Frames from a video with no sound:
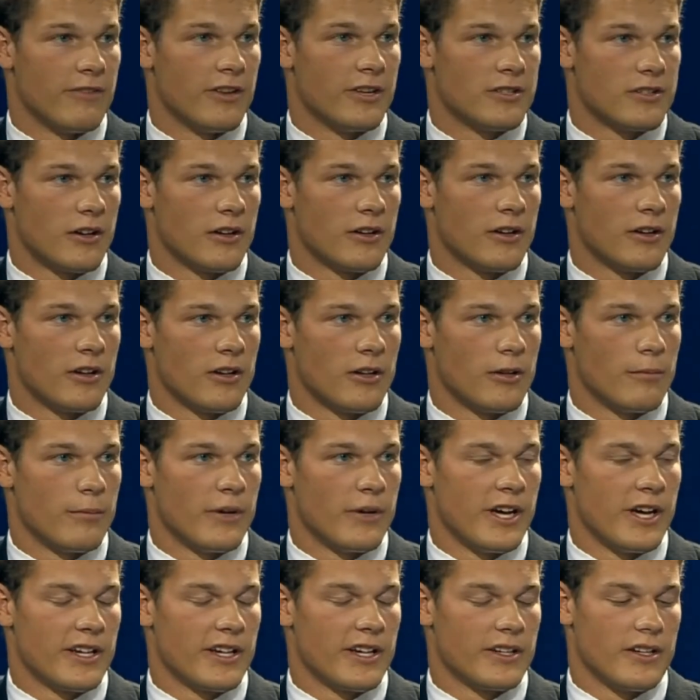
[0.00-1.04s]
have that target on our
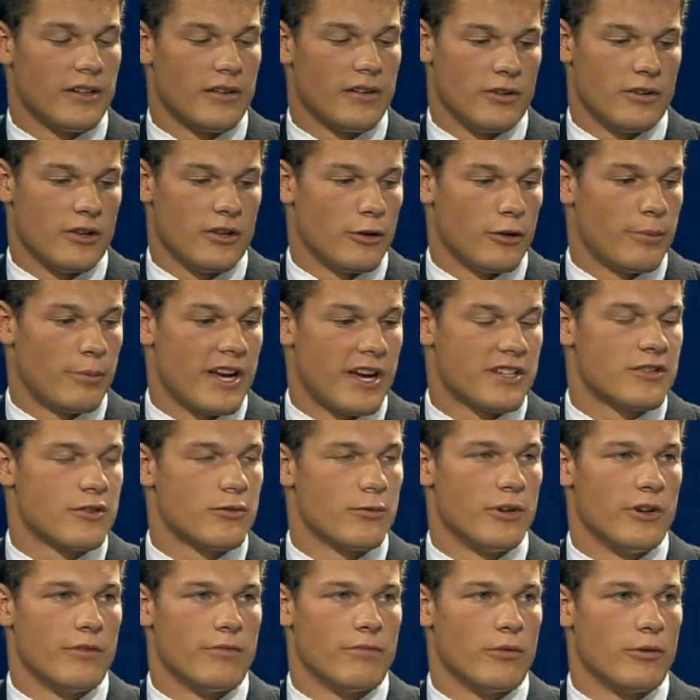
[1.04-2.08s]
back, and the
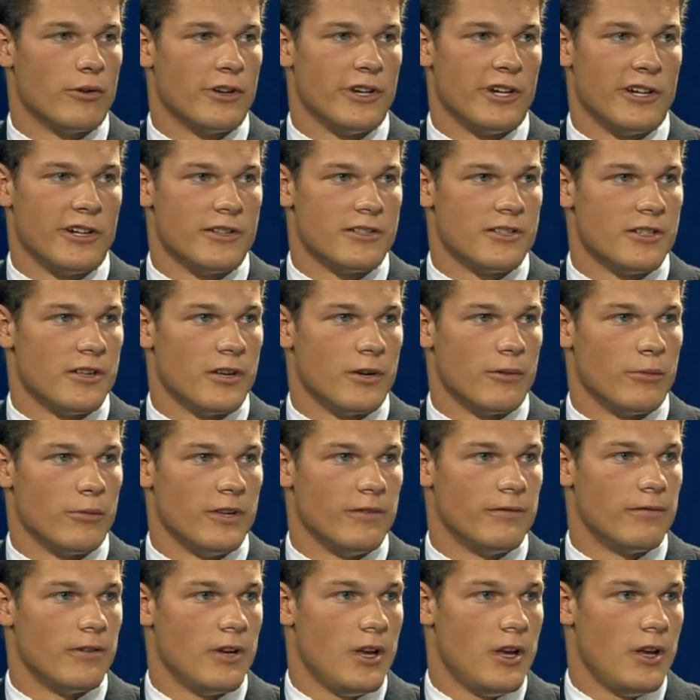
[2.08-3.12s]
past 3 or 4 years,
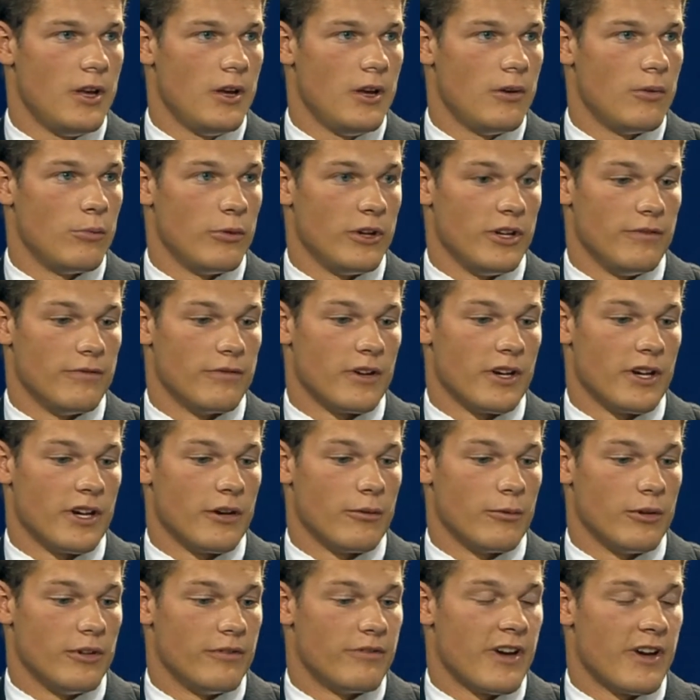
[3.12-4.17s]
we've
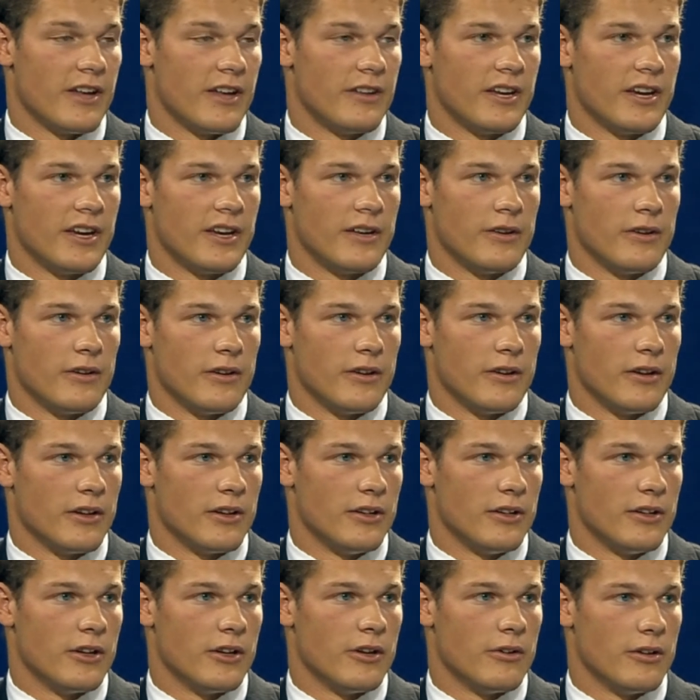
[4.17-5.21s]
had that,
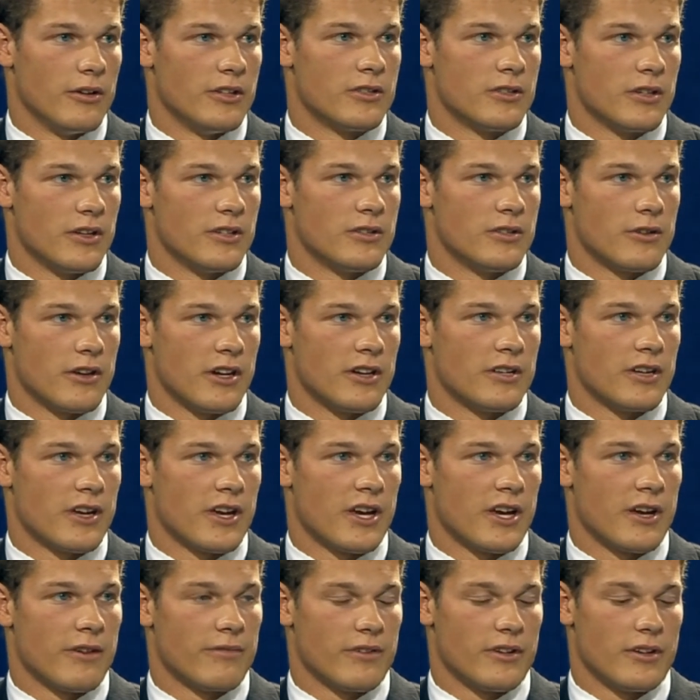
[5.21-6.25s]
and it's great to
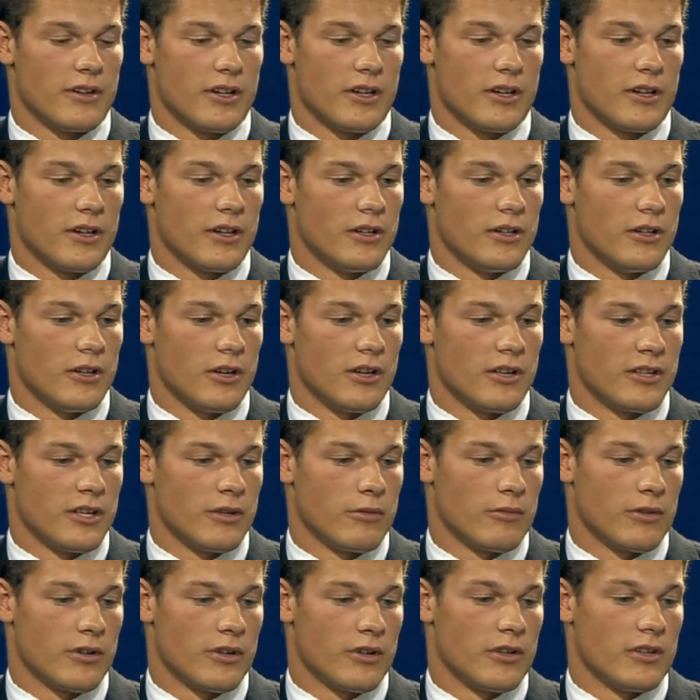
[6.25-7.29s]
have, and I
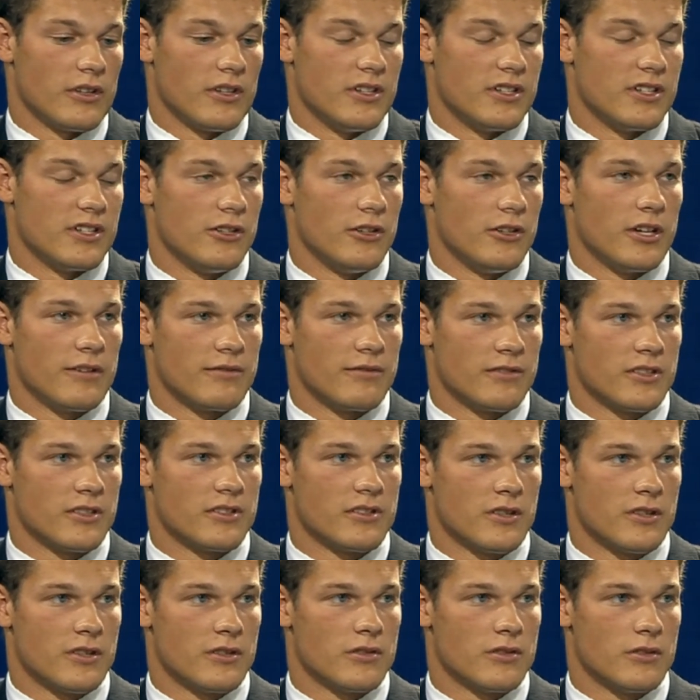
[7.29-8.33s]
think we're going to continue to have
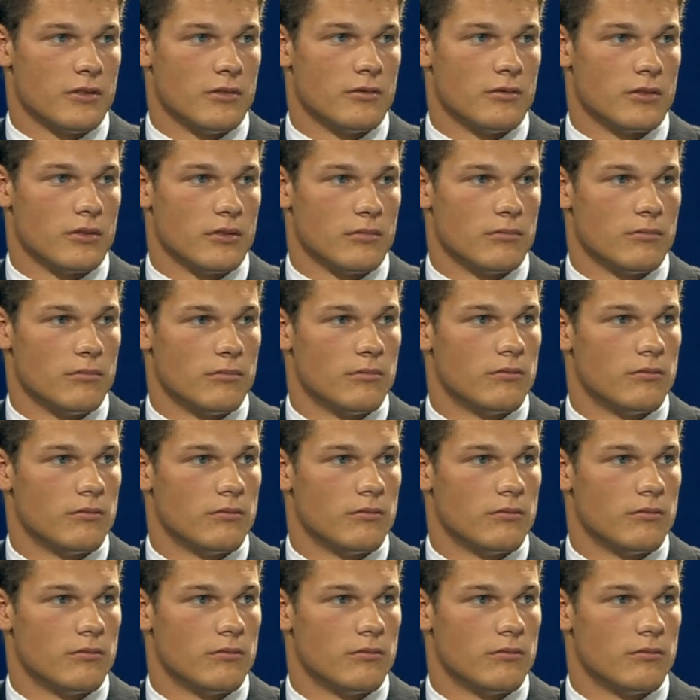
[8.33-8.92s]
success too. So,